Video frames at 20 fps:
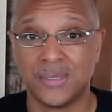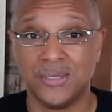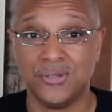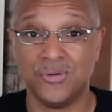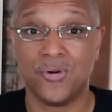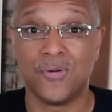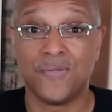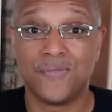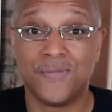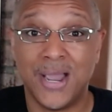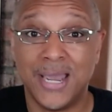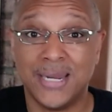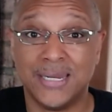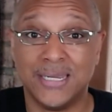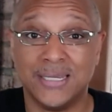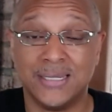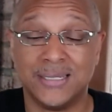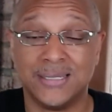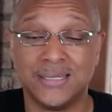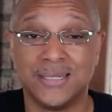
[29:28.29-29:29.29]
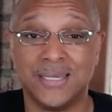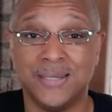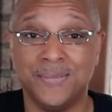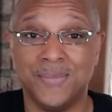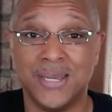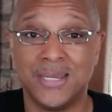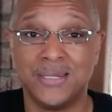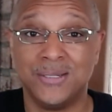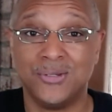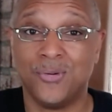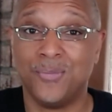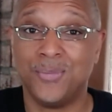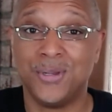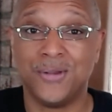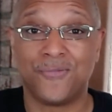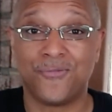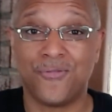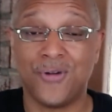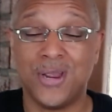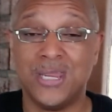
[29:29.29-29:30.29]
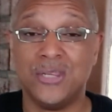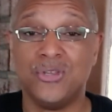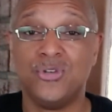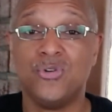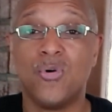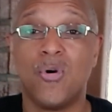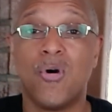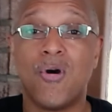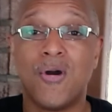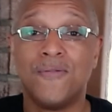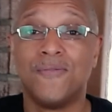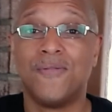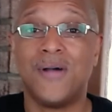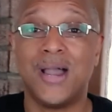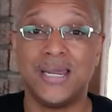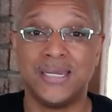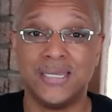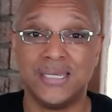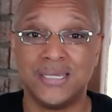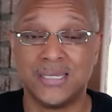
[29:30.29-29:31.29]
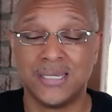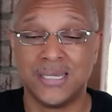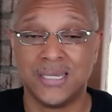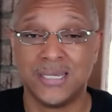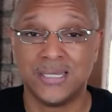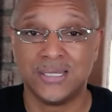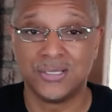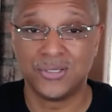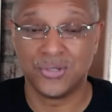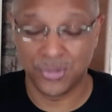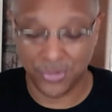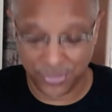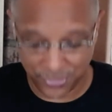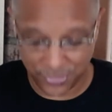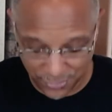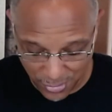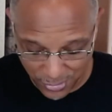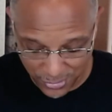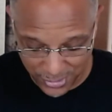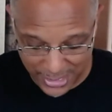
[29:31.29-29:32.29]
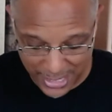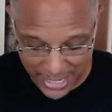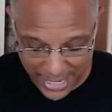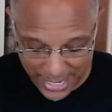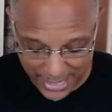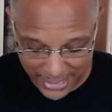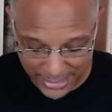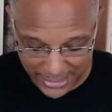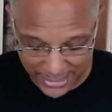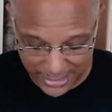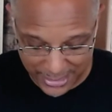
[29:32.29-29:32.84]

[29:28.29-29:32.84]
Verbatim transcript: You're invited. Amen. Don't be afraid. You are invited to the throne of God.